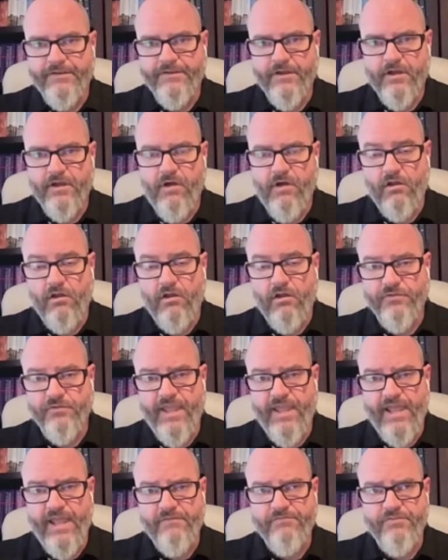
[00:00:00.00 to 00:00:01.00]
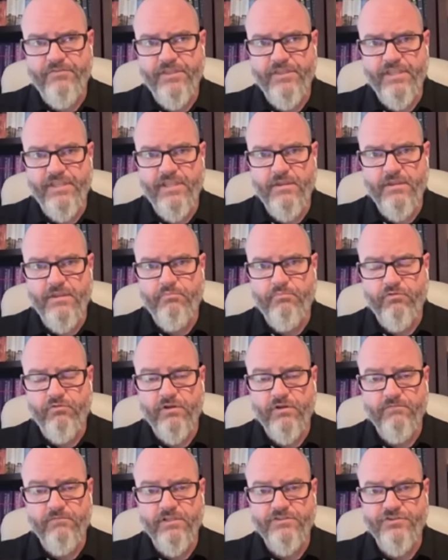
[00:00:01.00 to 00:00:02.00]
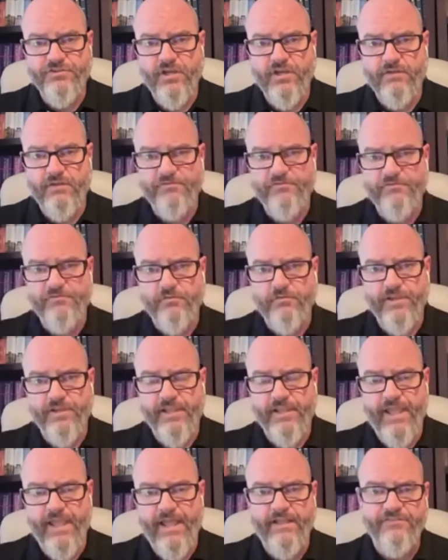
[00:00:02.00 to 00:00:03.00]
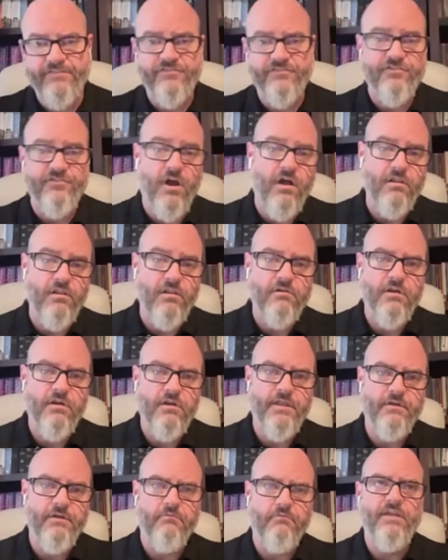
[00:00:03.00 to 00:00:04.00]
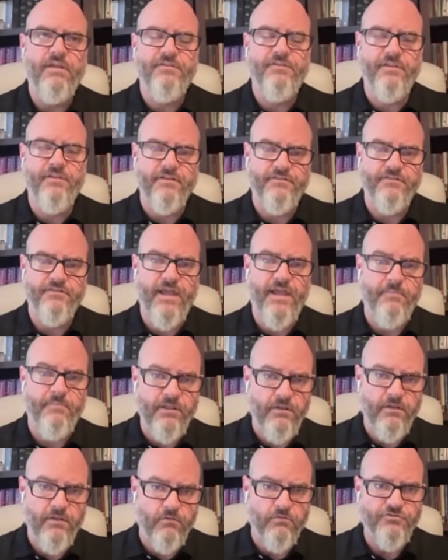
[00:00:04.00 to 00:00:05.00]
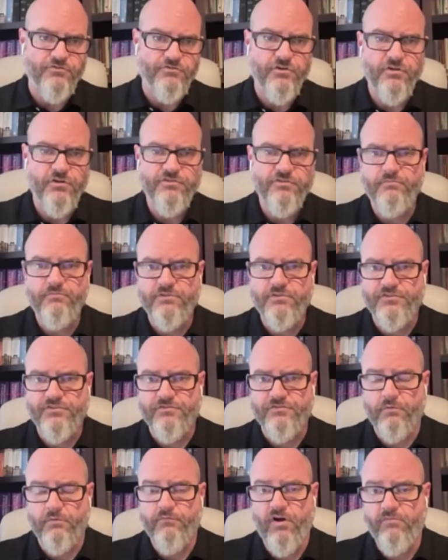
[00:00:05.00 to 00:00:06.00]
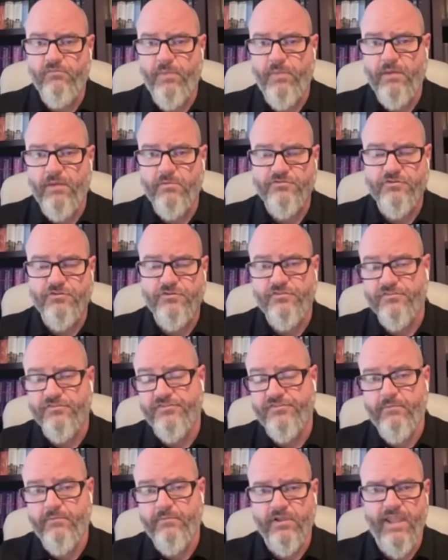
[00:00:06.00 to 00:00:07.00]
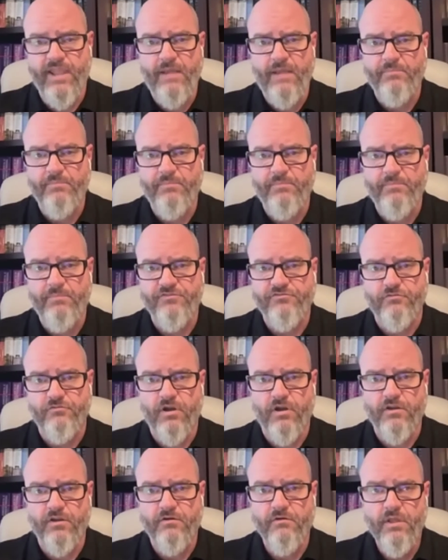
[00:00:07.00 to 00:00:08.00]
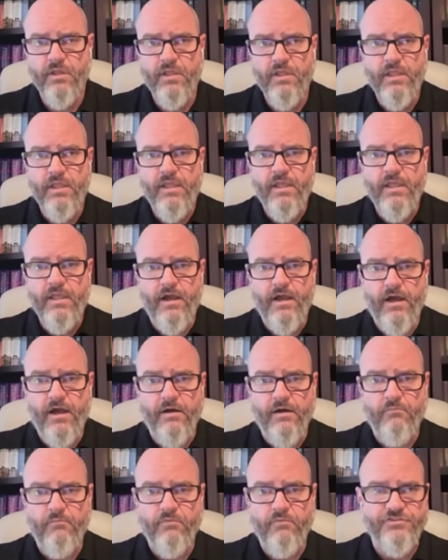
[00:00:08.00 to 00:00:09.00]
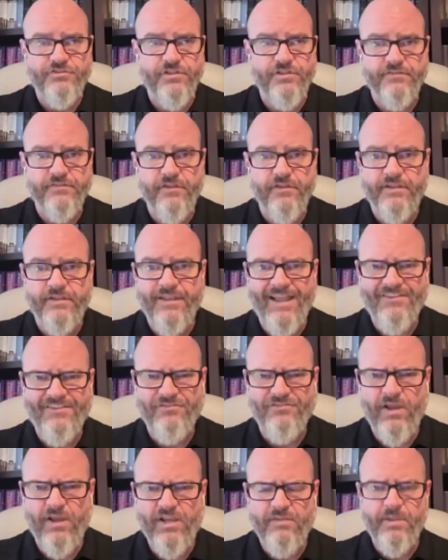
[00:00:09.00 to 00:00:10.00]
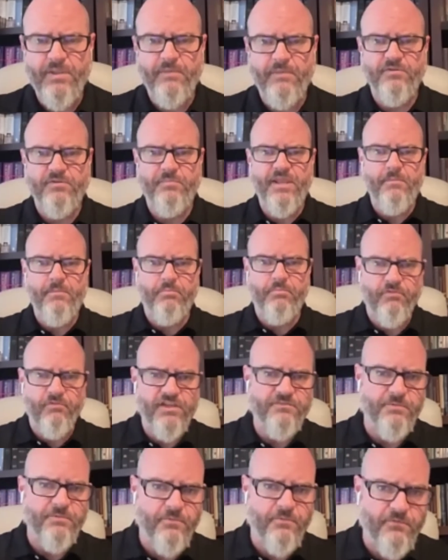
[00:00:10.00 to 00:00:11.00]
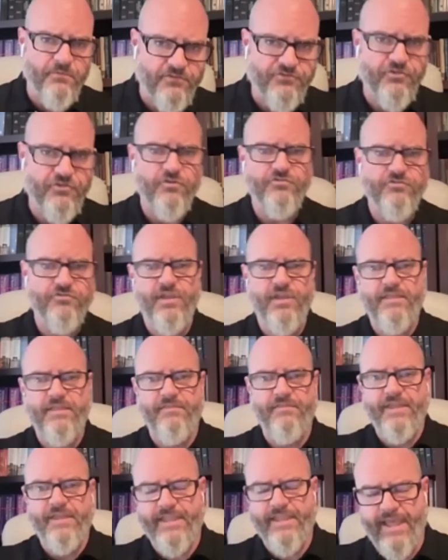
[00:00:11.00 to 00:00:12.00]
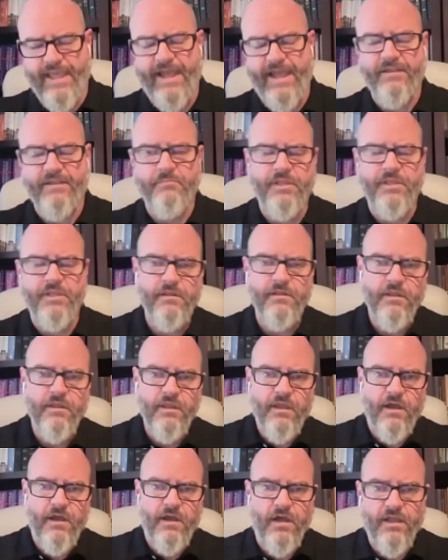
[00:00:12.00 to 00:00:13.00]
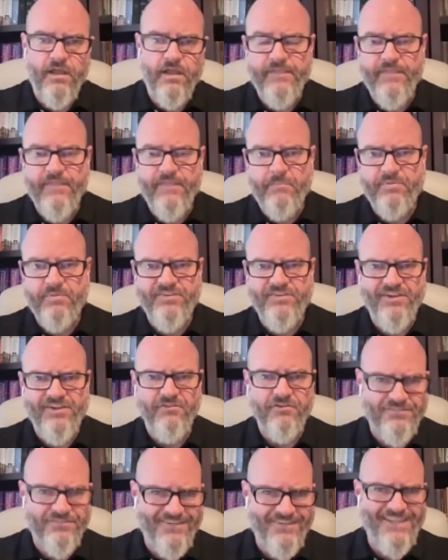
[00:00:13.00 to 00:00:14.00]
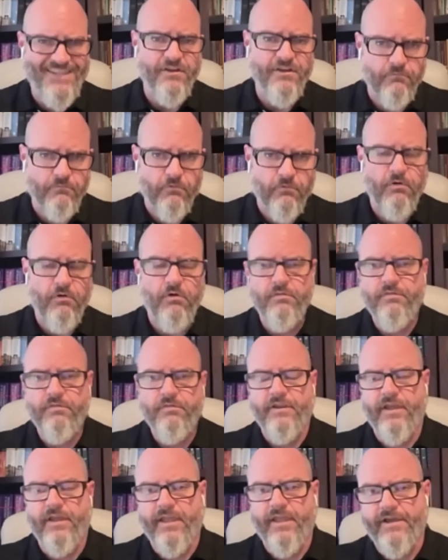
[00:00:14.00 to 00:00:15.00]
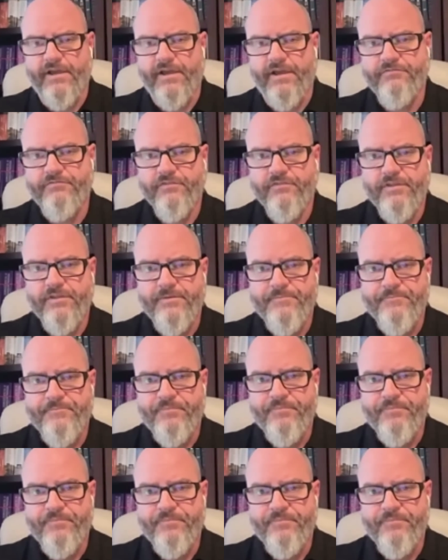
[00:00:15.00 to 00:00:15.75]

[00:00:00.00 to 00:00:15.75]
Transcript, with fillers: and uh, I also have the privilege of serving as scholar in residence at my local church, which is Revolve Bible Church in San Juan Capistrano um, which is a nice way to be able to be a bridge between the church and the academy uh, in that particular deacon role that I have.